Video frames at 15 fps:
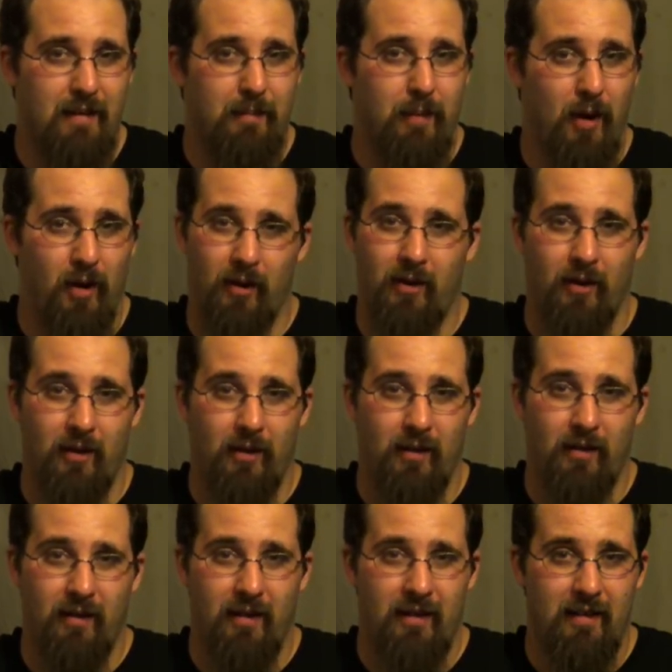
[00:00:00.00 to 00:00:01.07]

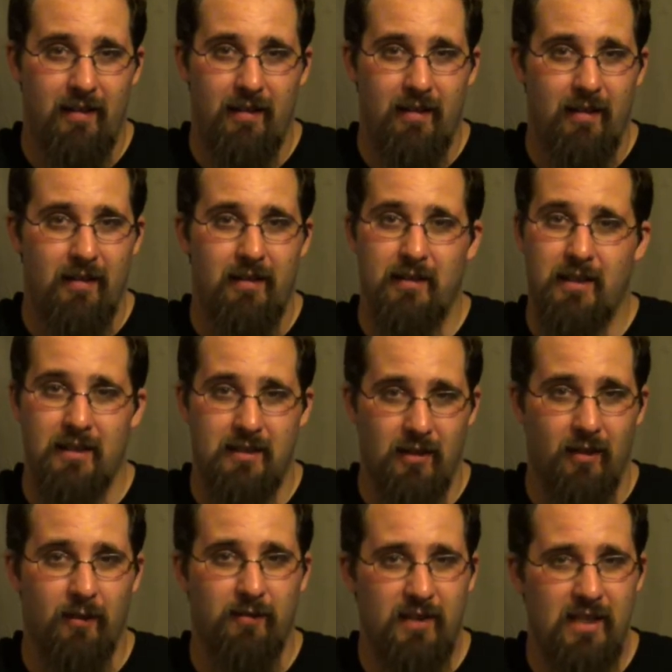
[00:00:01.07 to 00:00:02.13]
Parker
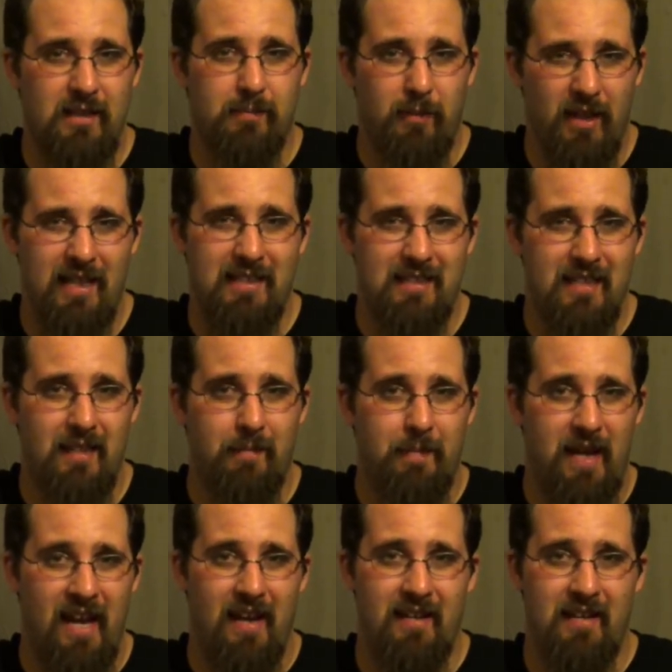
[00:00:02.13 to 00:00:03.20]
deserves his place in the
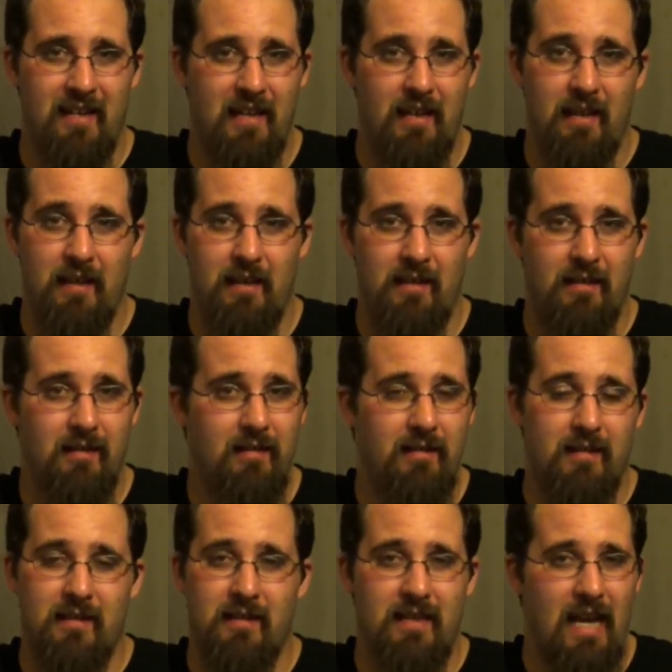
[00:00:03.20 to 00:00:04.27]
band. He
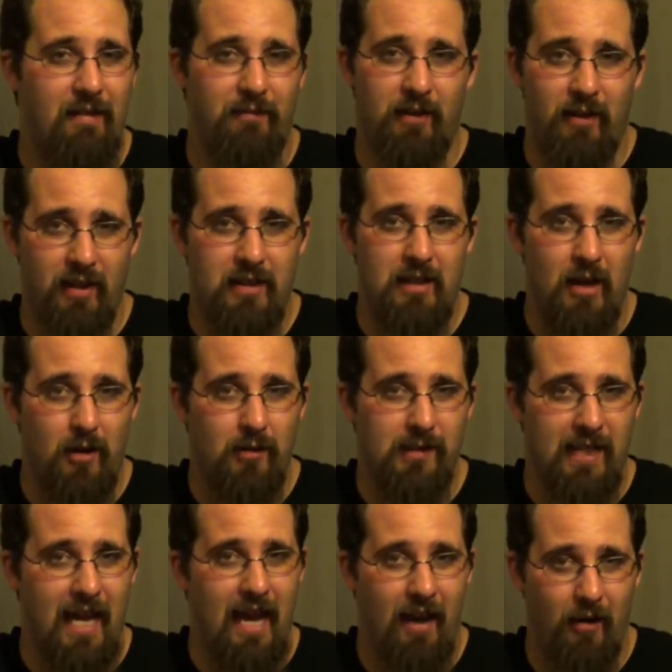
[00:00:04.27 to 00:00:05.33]
definitely
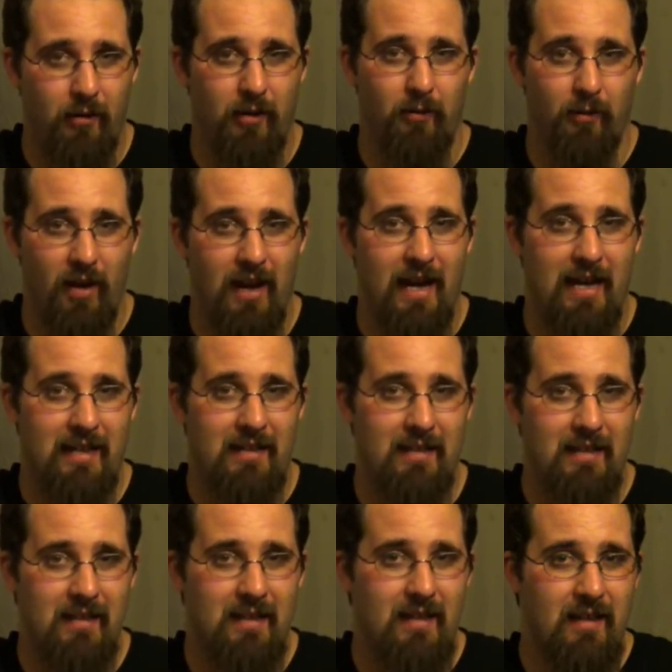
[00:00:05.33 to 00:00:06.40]
knows how to write
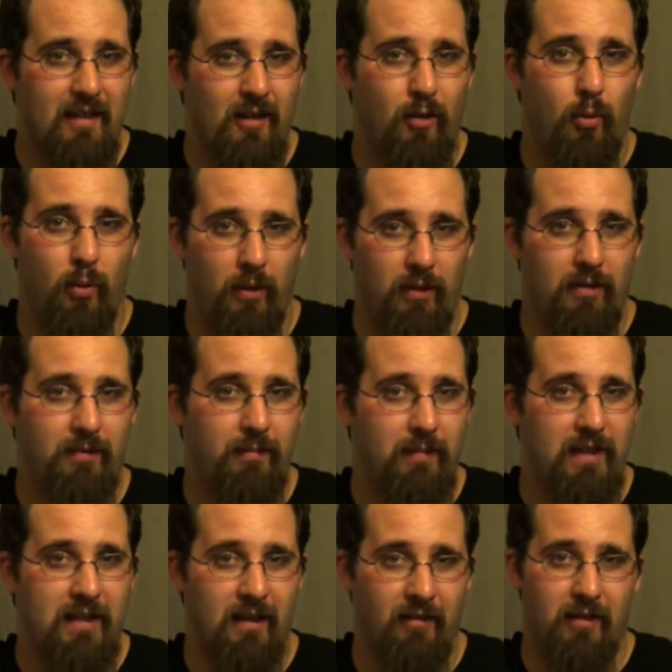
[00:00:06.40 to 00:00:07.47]

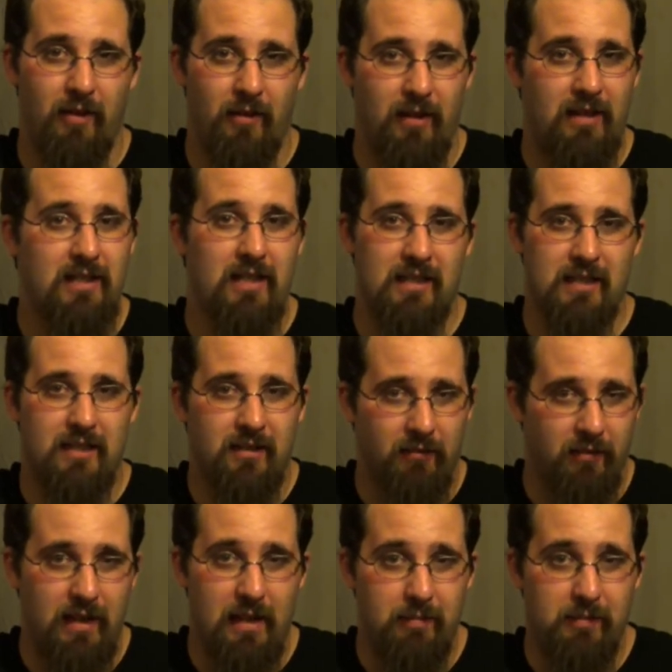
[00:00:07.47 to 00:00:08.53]
material that just
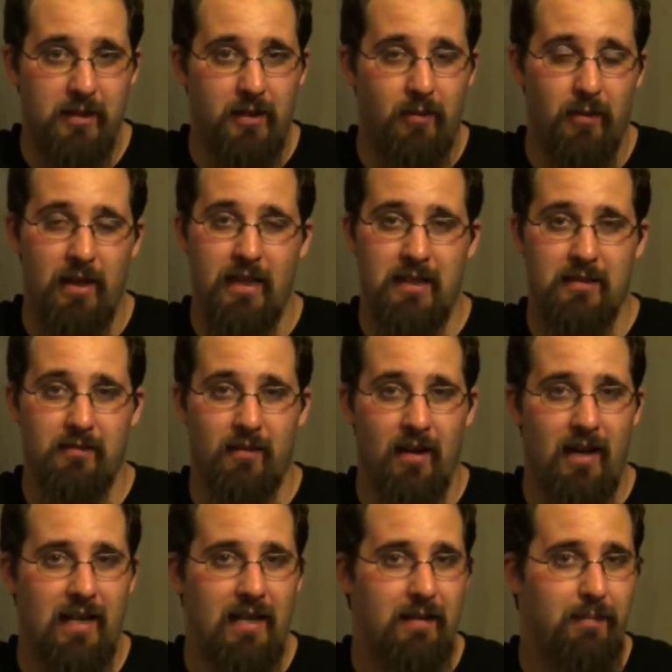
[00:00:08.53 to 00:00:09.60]
screams
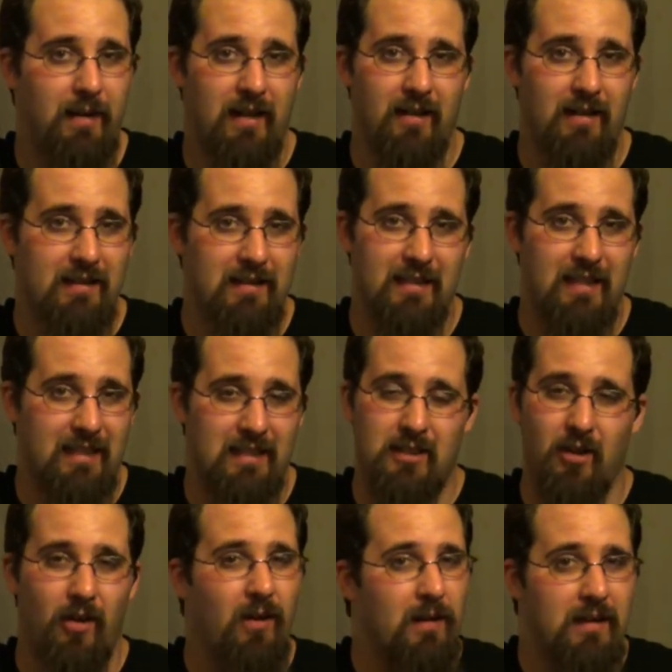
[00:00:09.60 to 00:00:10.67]
Queensrÿche, because this
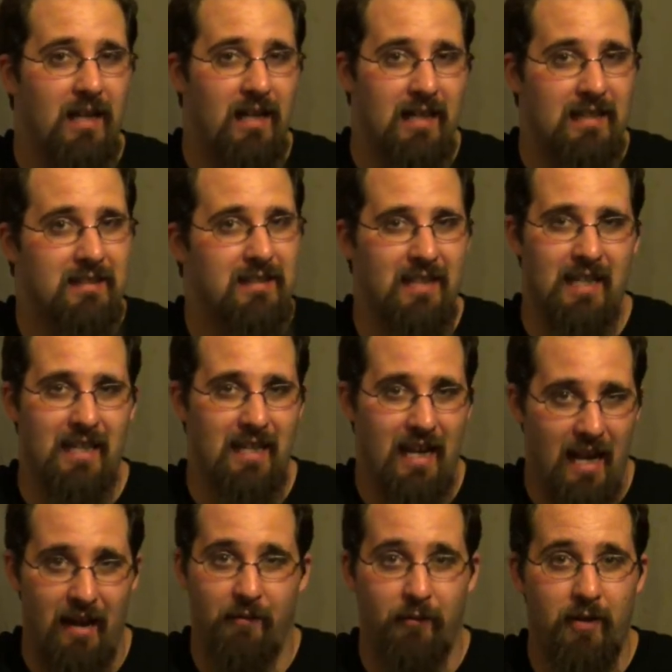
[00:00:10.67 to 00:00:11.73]
song does in
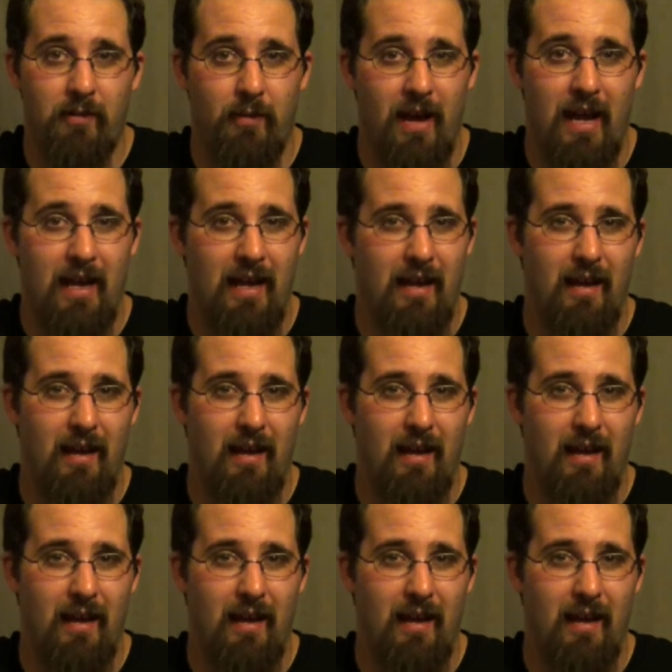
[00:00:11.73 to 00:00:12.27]
every way.